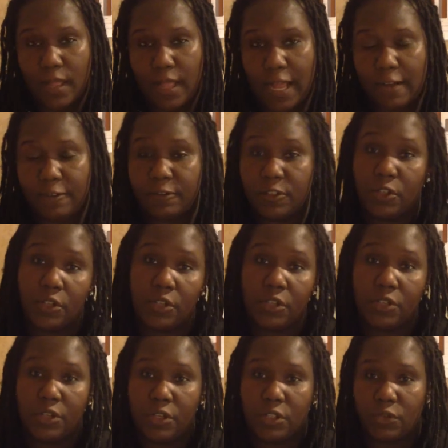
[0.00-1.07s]
After
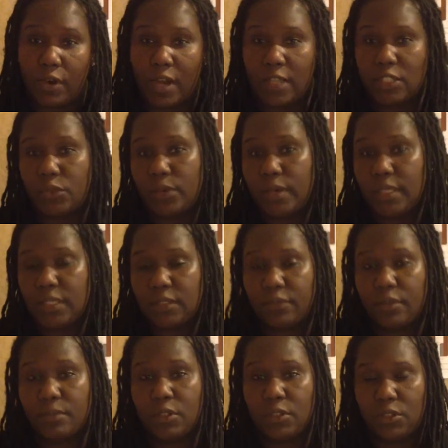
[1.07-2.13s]
the nurse graduates
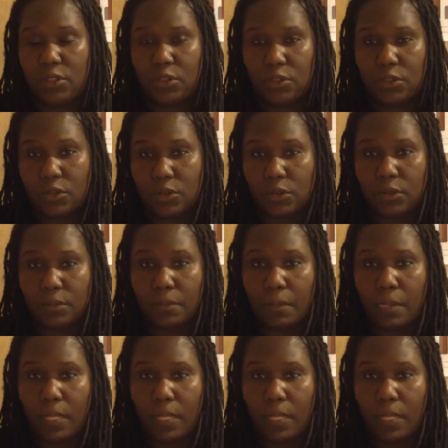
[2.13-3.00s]
from nursing school,